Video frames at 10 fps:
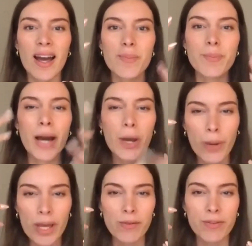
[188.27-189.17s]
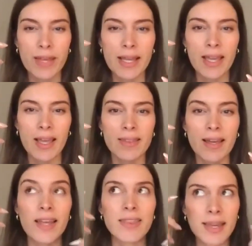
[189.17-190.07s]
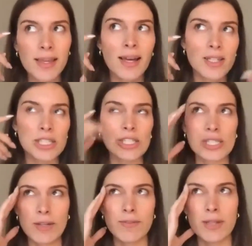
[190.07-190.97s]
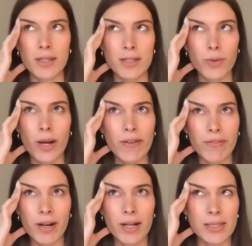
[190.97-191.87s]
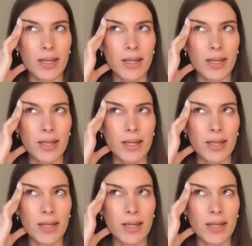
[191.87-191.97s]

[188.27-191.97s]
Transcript: my way of thinking that I think actually shifted quite fast.